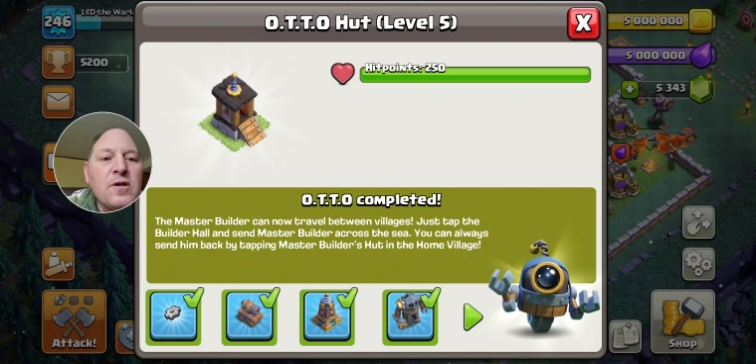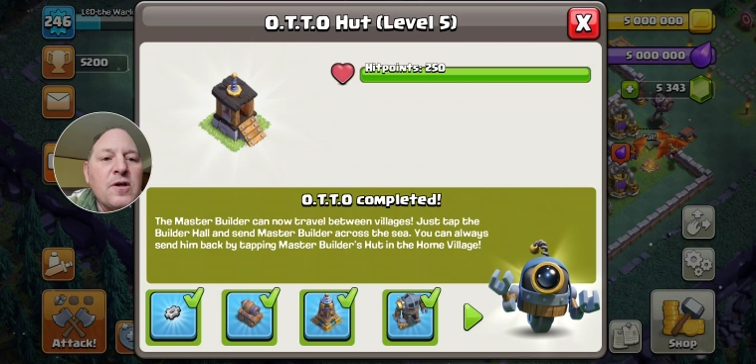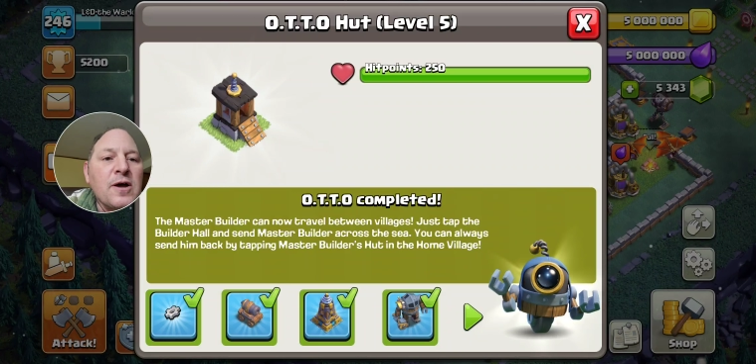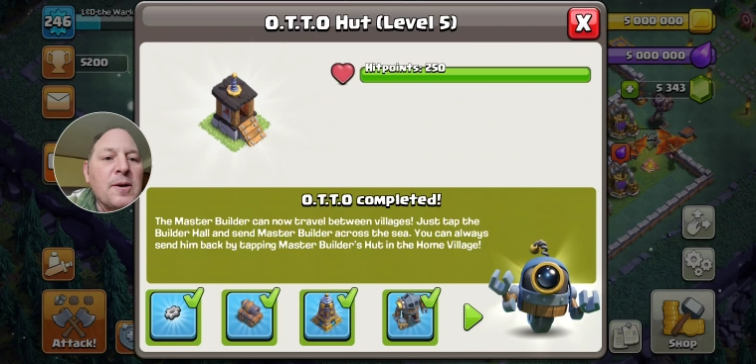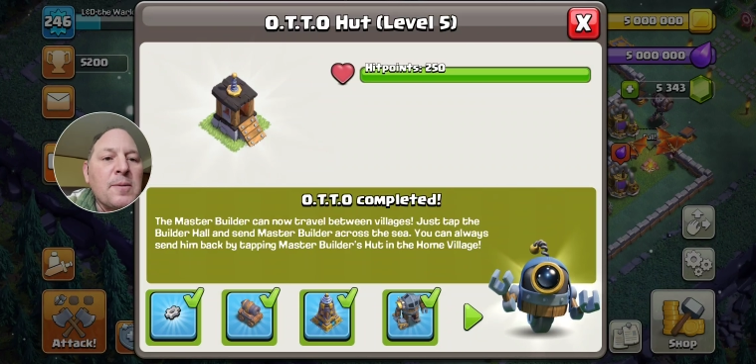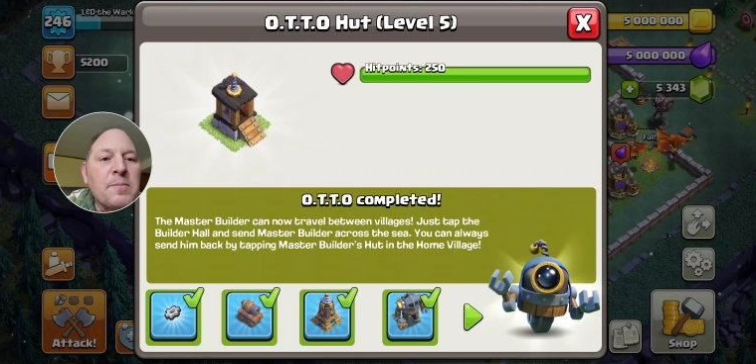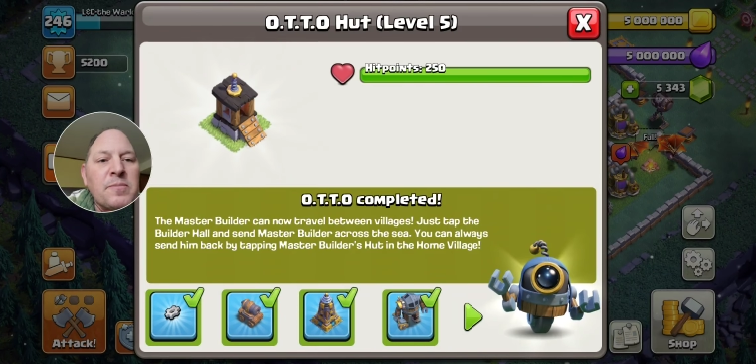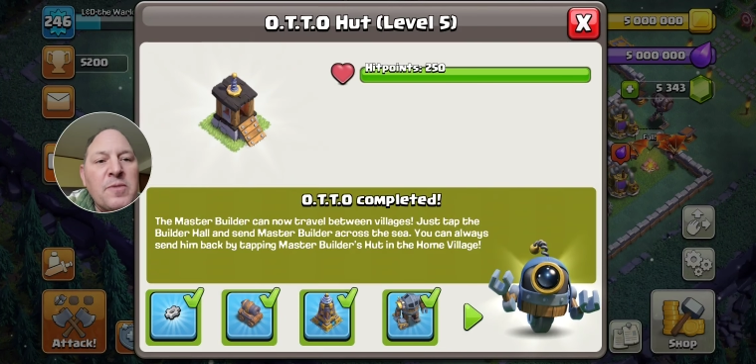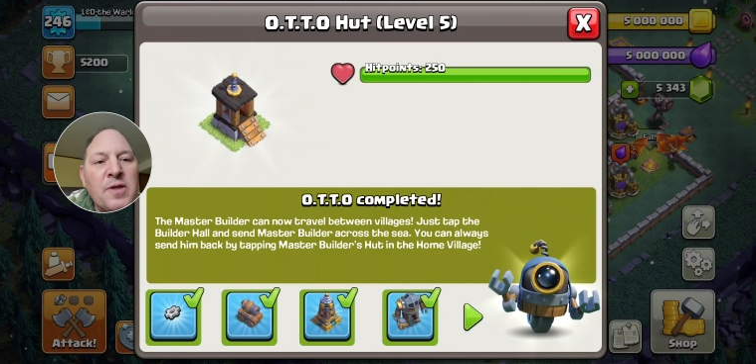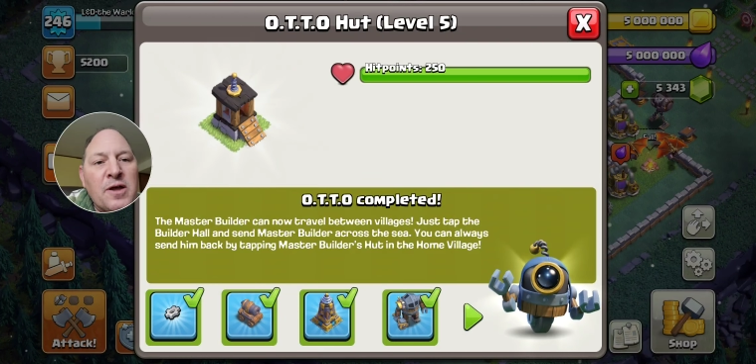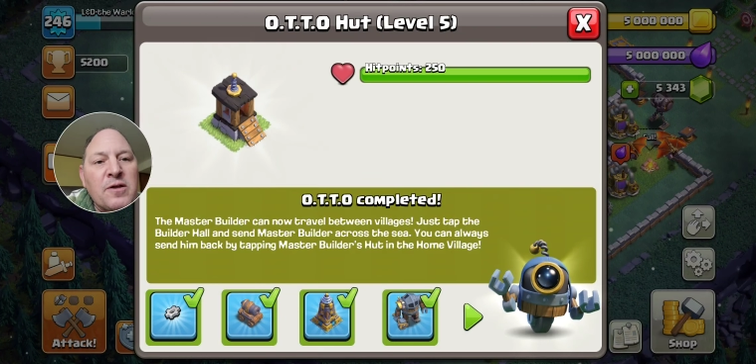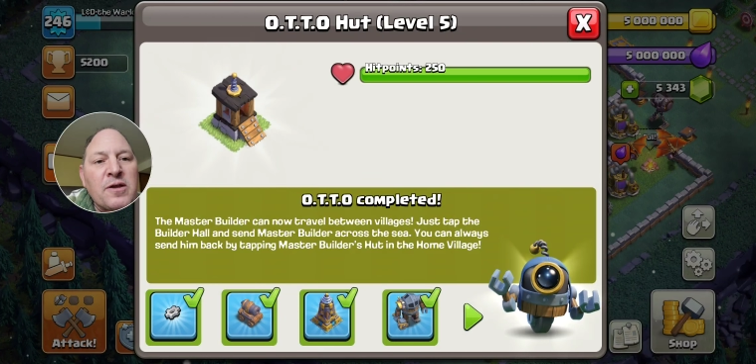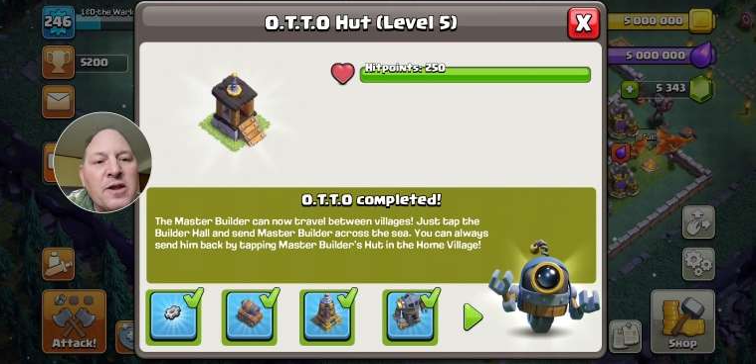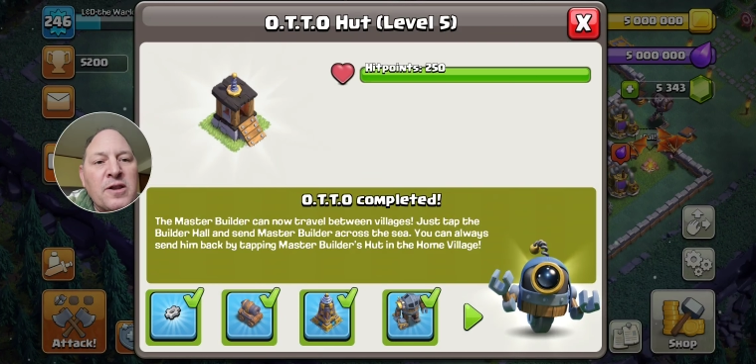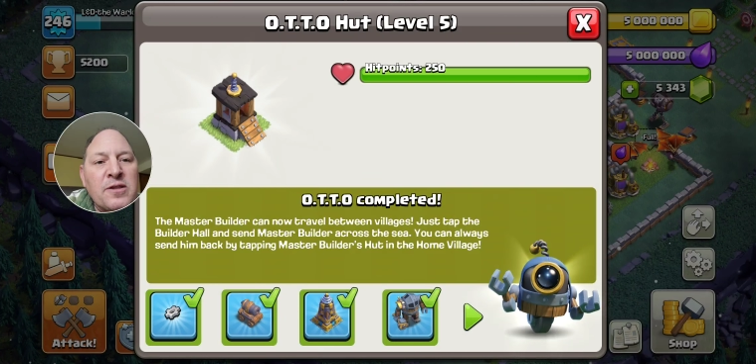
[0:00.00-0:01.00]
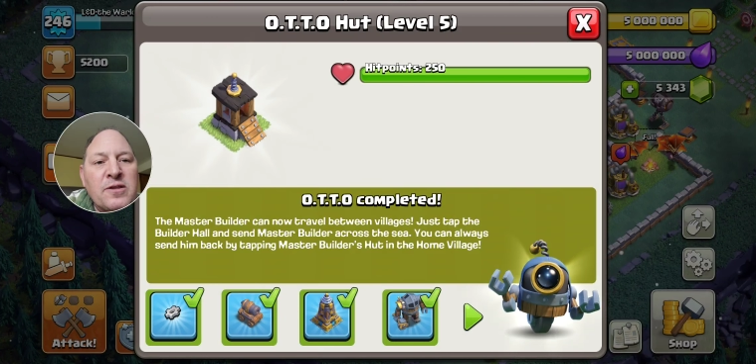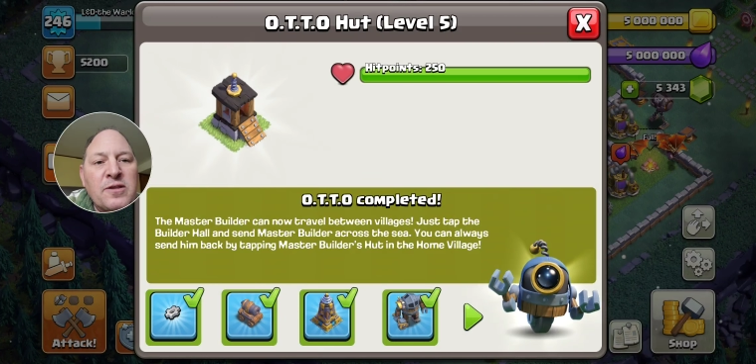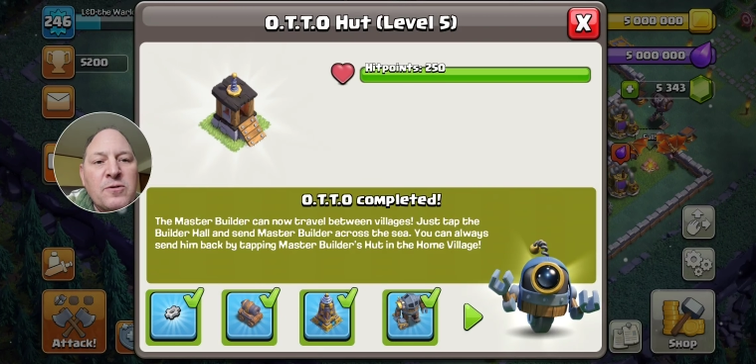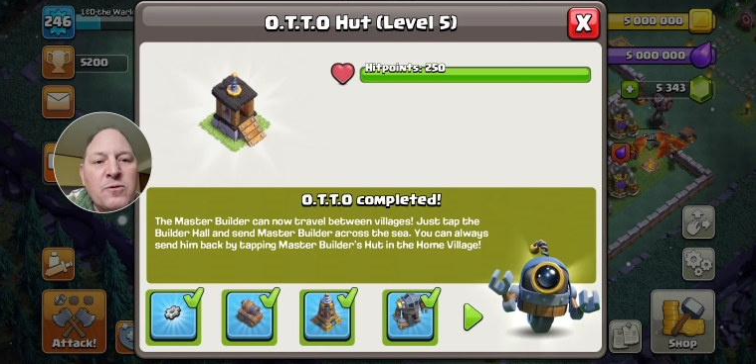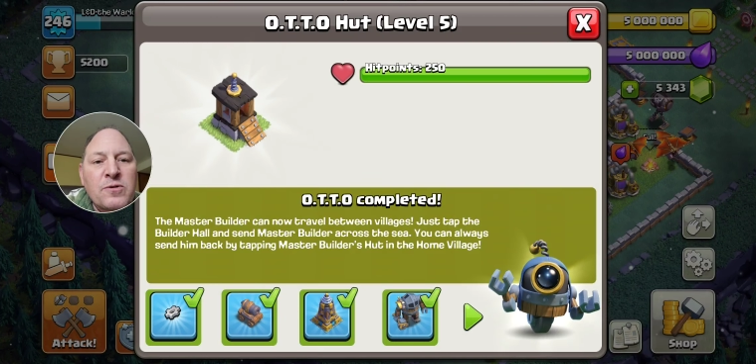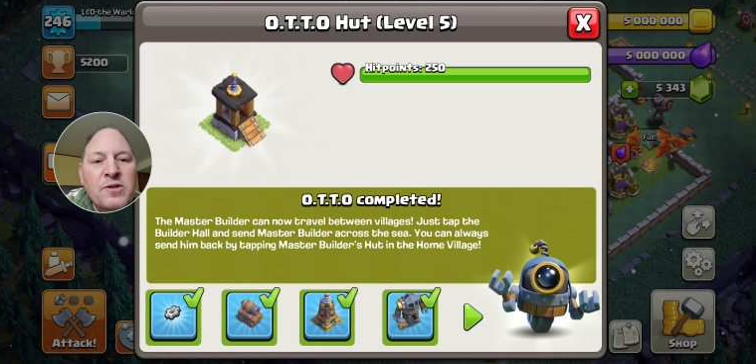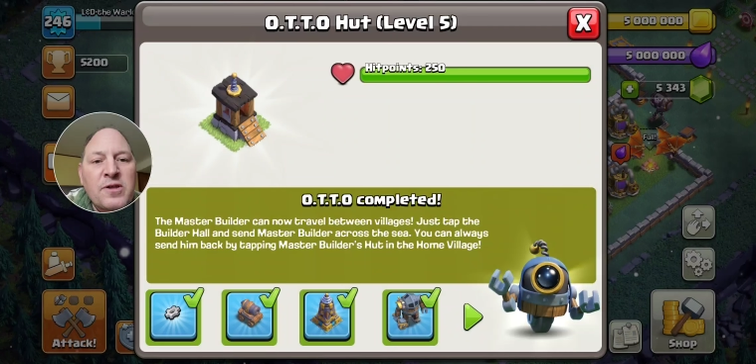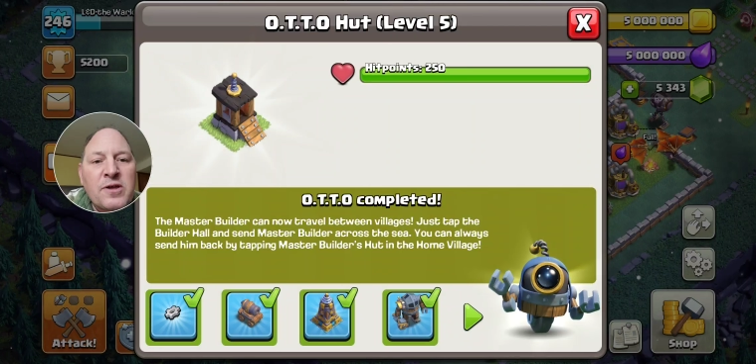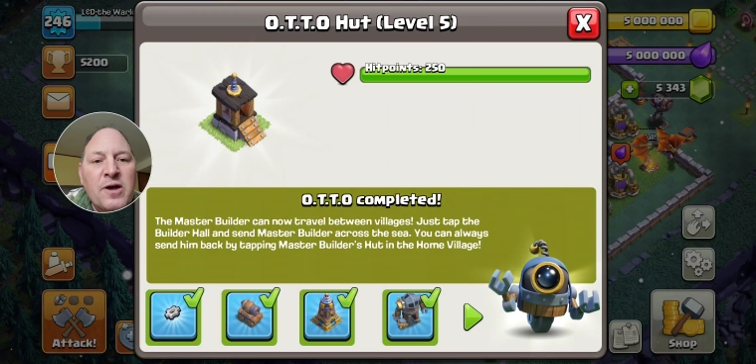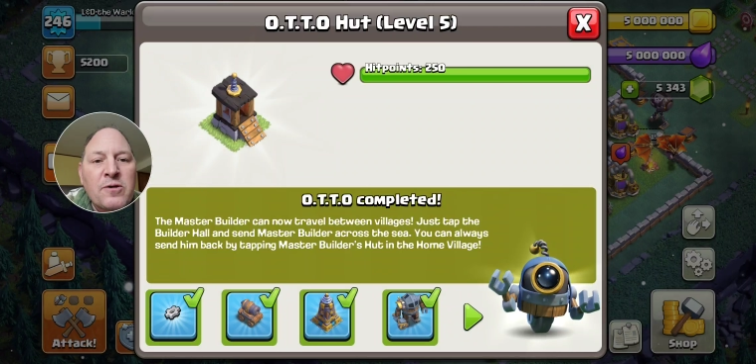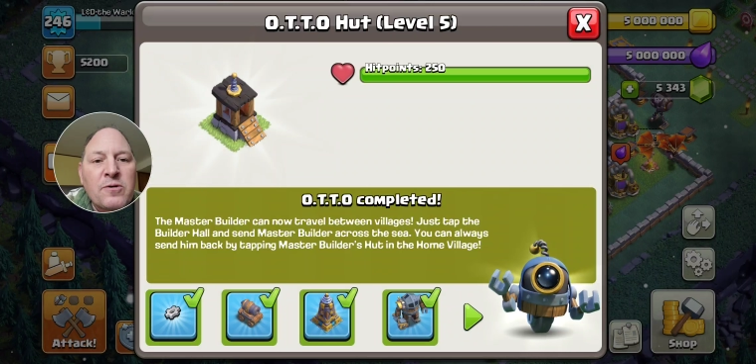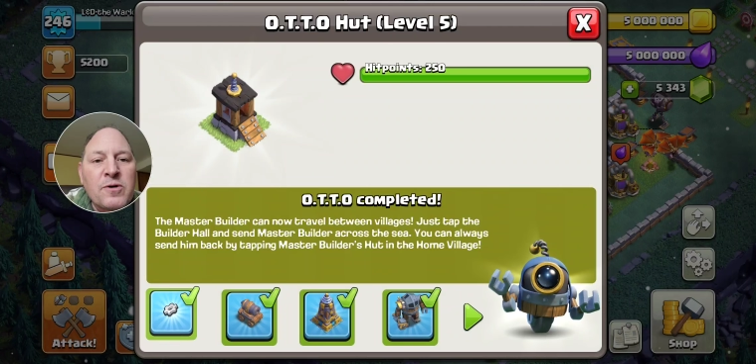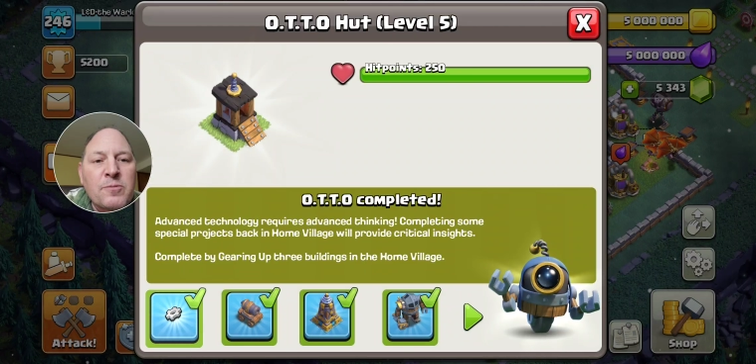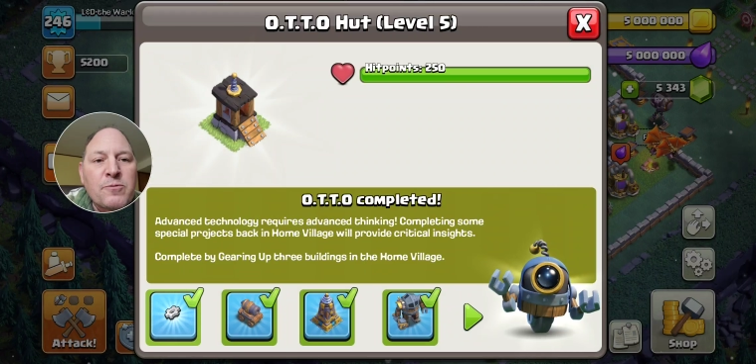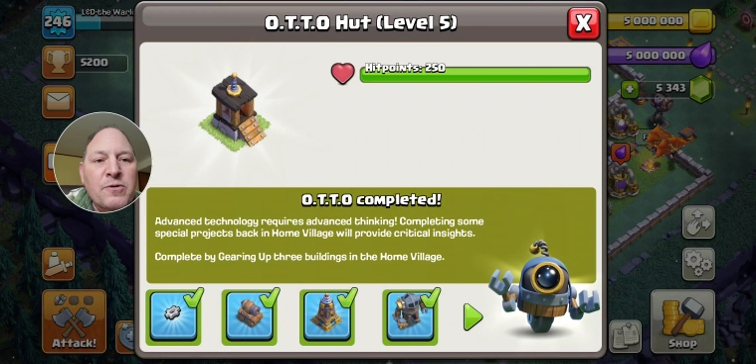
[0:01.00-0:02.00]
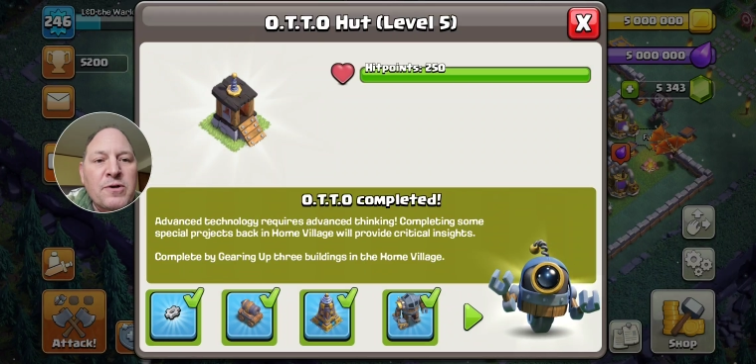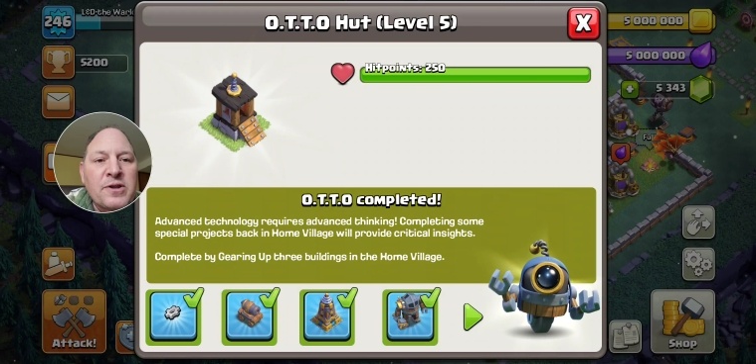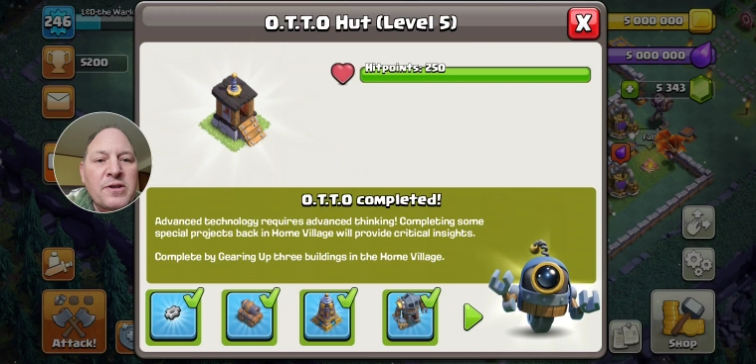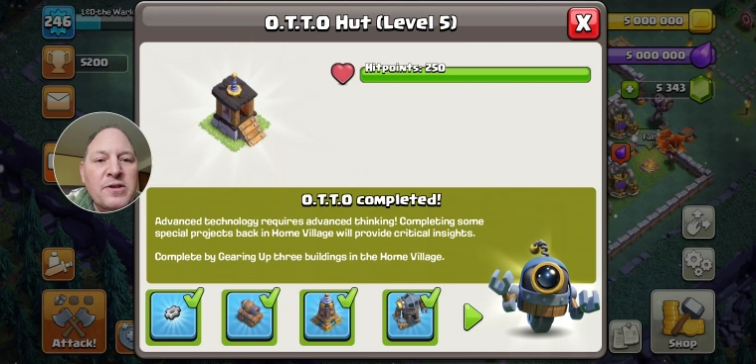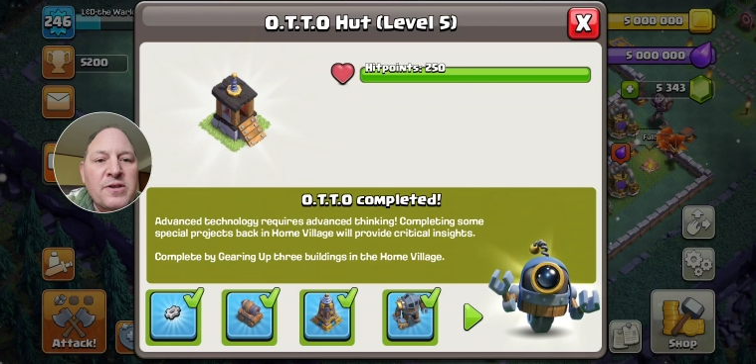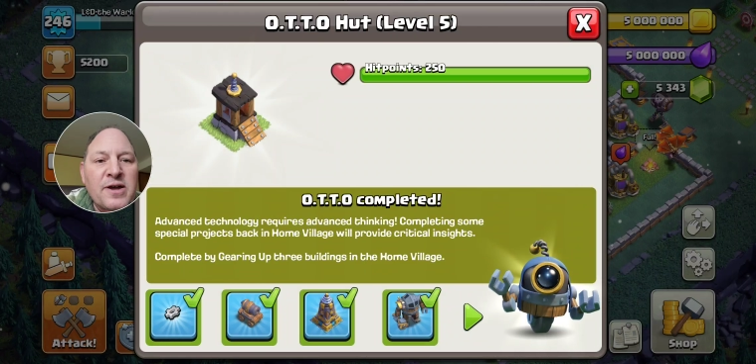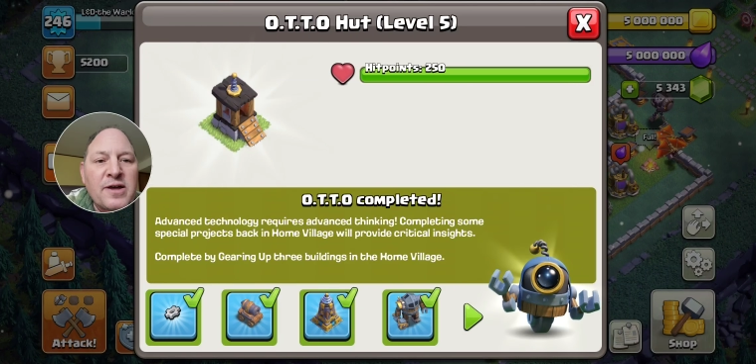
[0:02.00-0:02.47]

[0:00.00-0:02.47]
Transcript: Um, now you got to, in order to get Otto upgraded,